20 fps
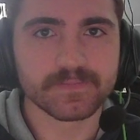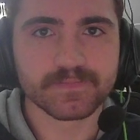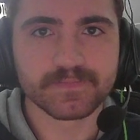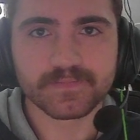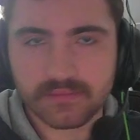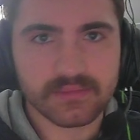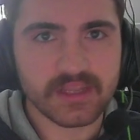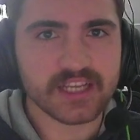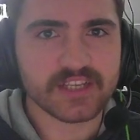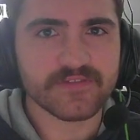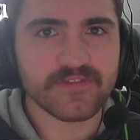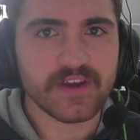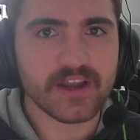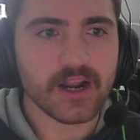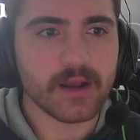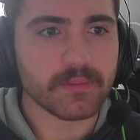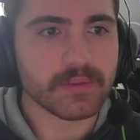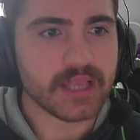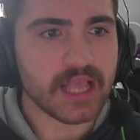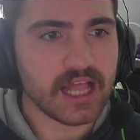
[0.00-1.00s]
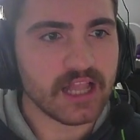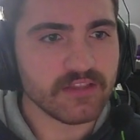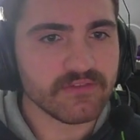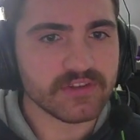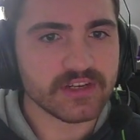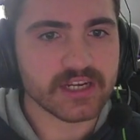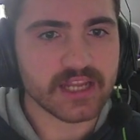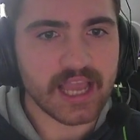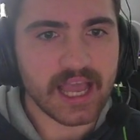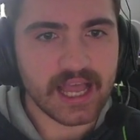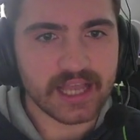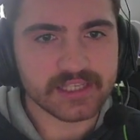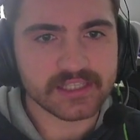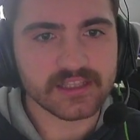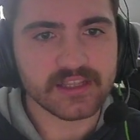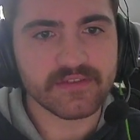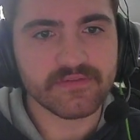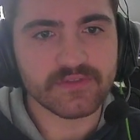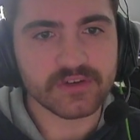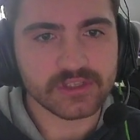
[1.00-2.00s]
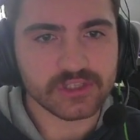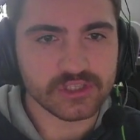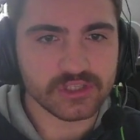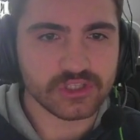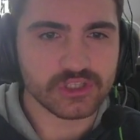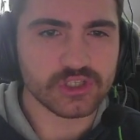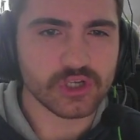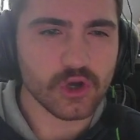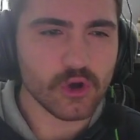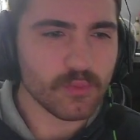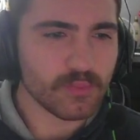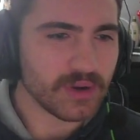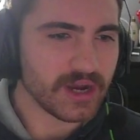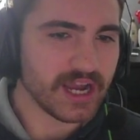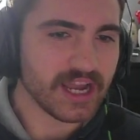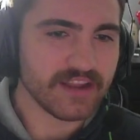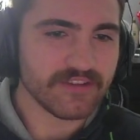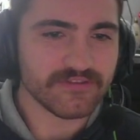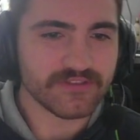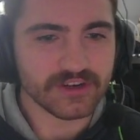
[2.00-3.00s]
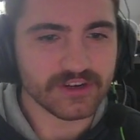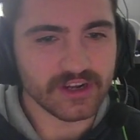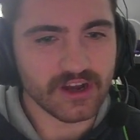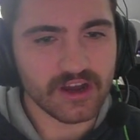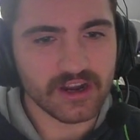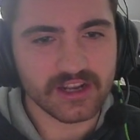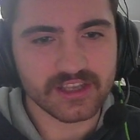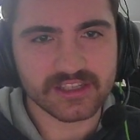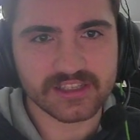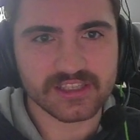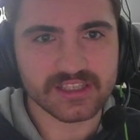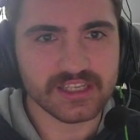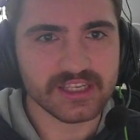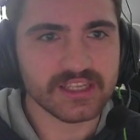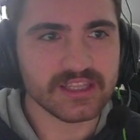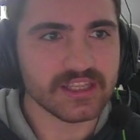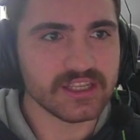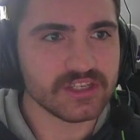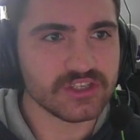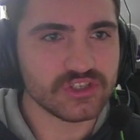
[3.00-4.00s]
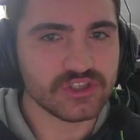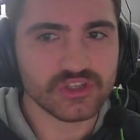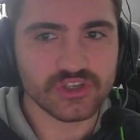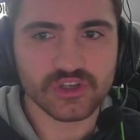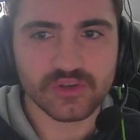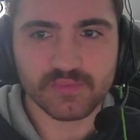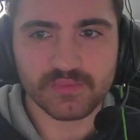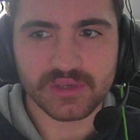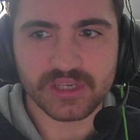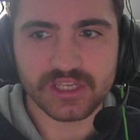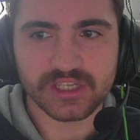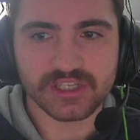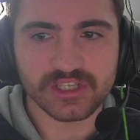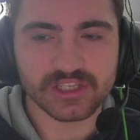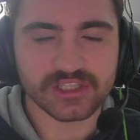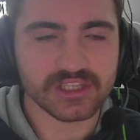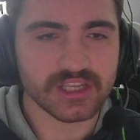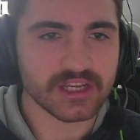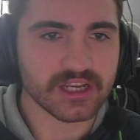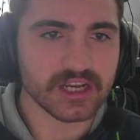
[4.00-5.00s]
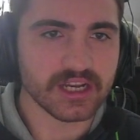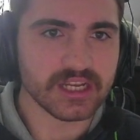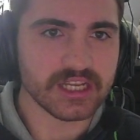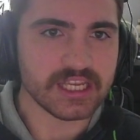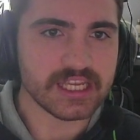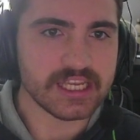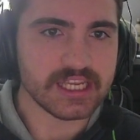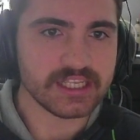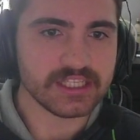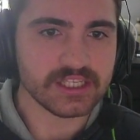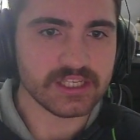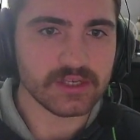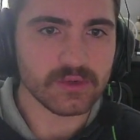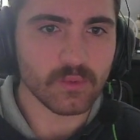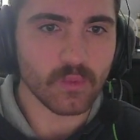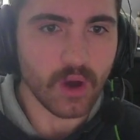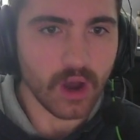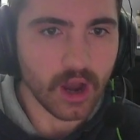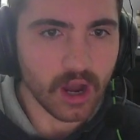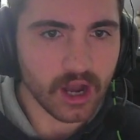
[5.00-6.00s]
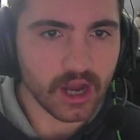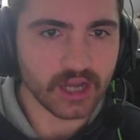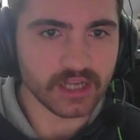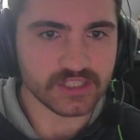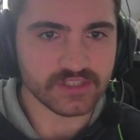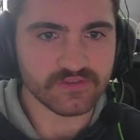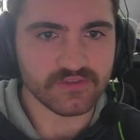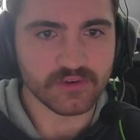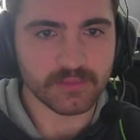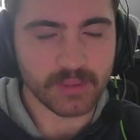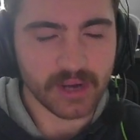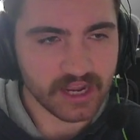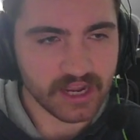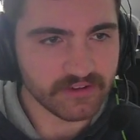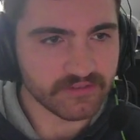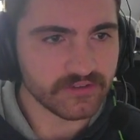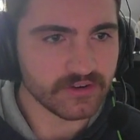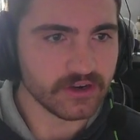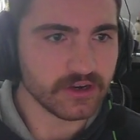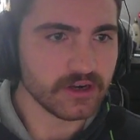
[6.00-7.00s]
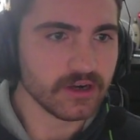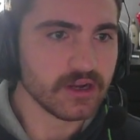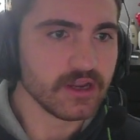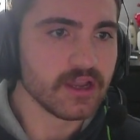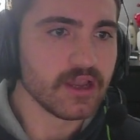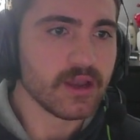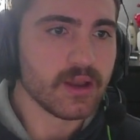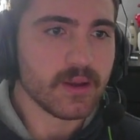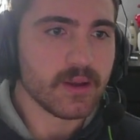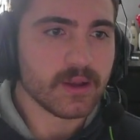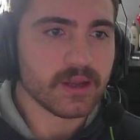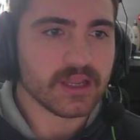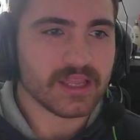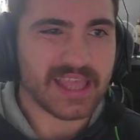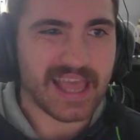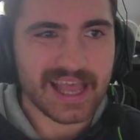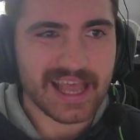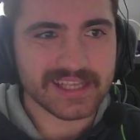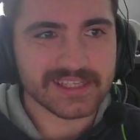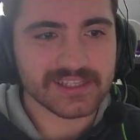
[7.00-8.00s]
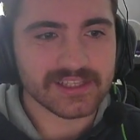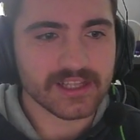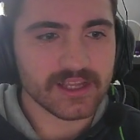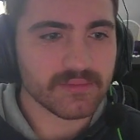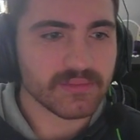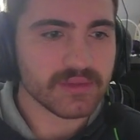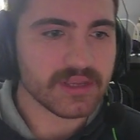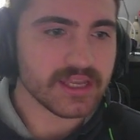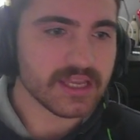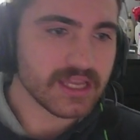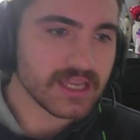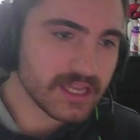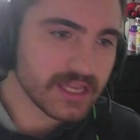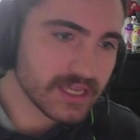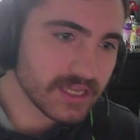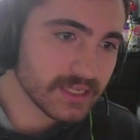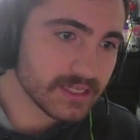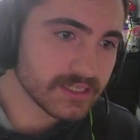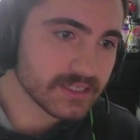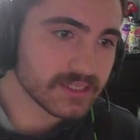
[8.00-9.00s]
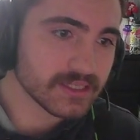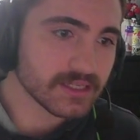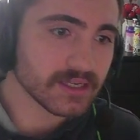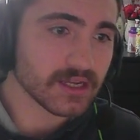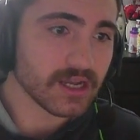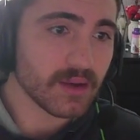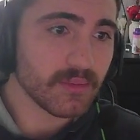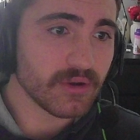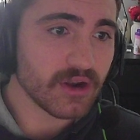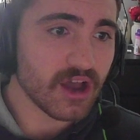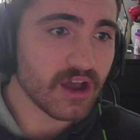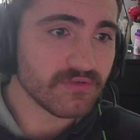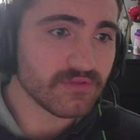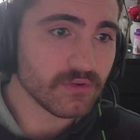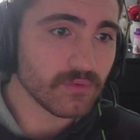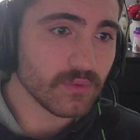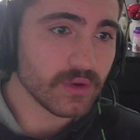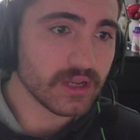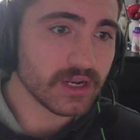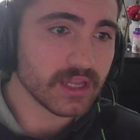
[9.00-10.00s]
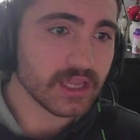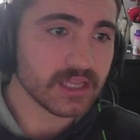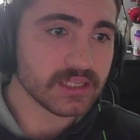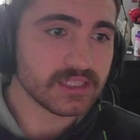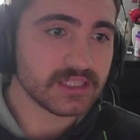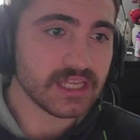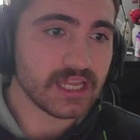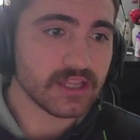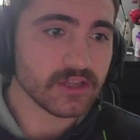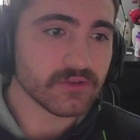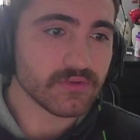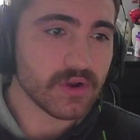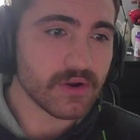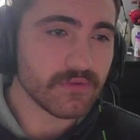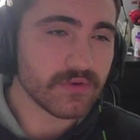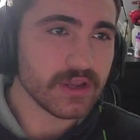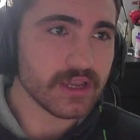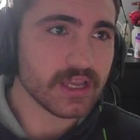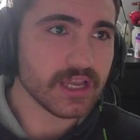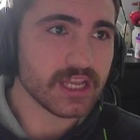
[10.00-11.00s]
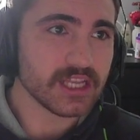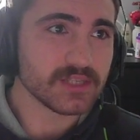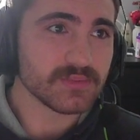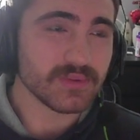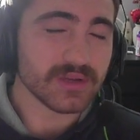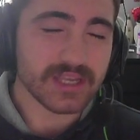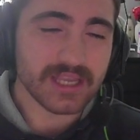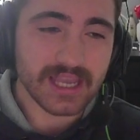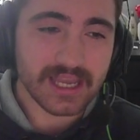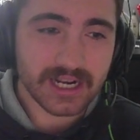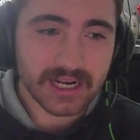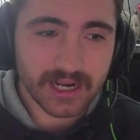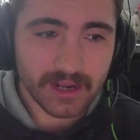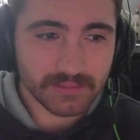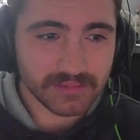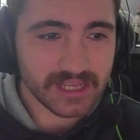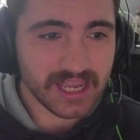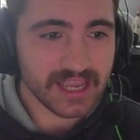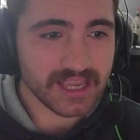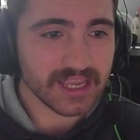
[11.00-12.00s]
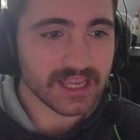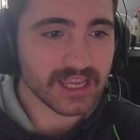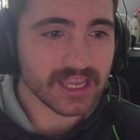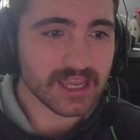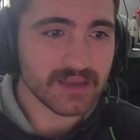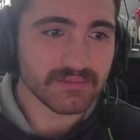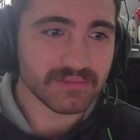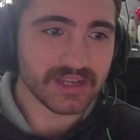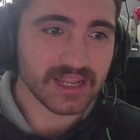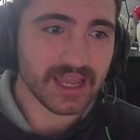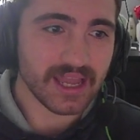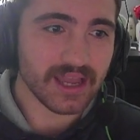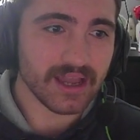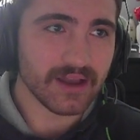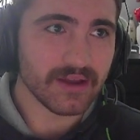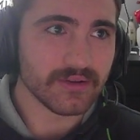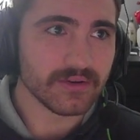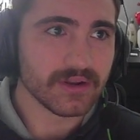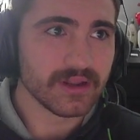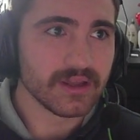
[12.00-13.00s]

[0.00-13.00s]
Next fight up, Kelvin Gastelum versus Joe Pyfer. Honestly, this should be just like a easy wash for Pyfer. Gastelum, he is coming off a win against Daniel Rodriguez, but he ended up taking him down,